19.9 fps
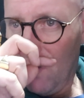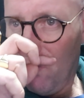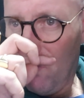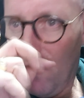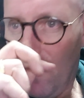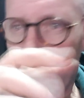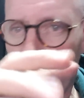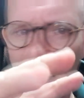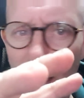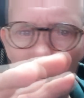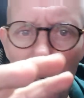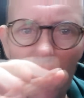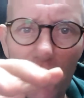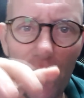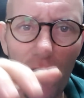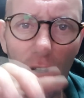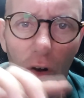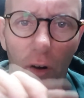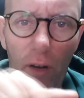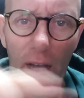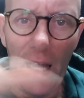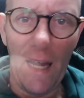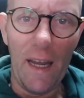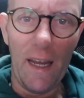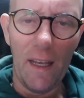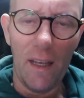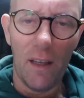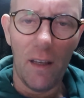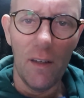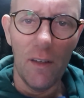really nice
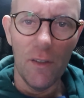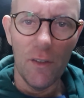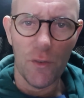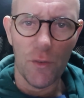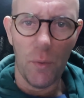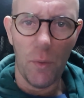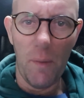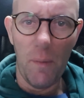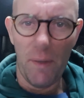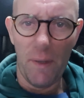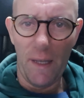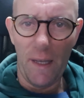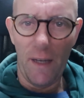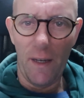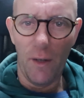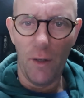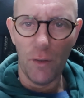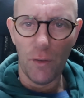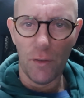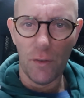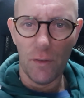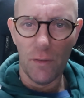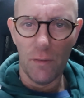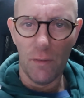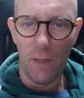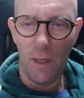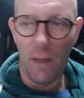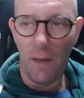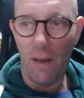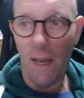organic sweet potatoes.
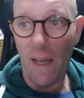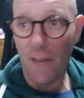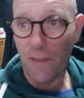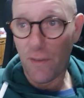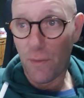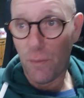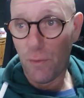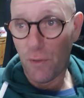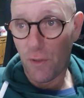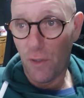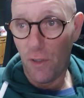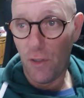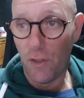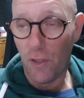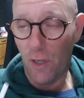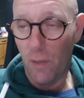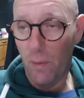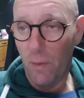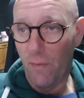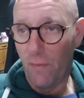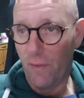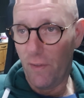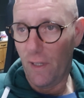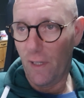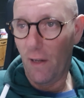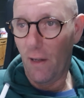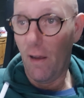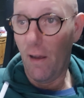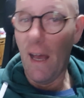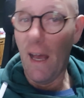Right? Esther was going to join me for
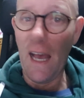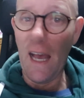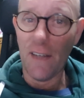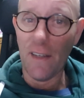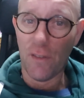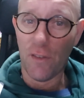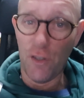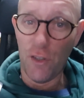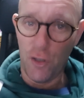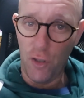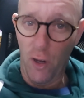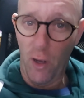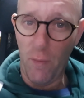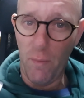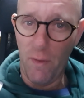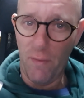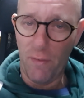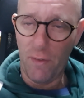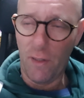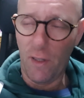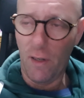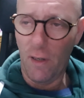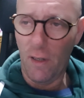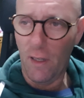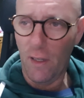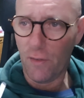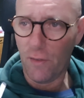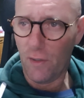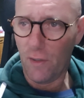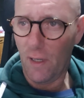dinner. Esther joined me for dinner
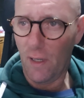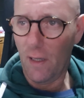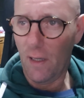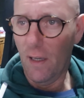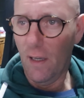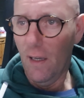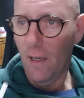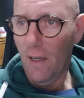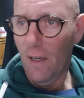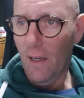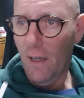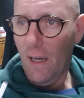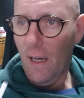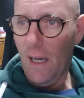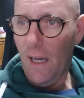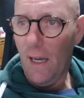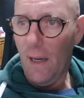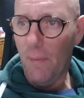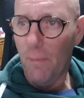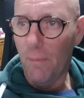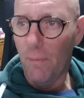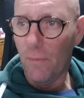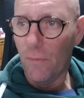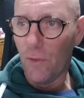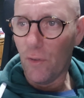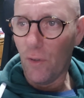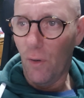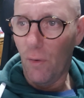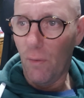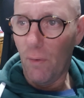yesterday. Um,
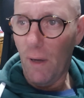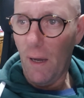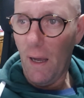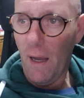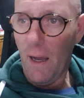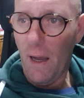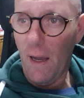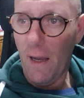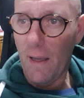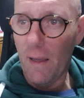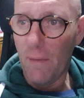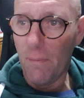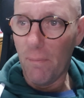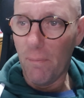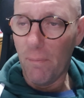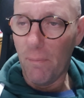so I,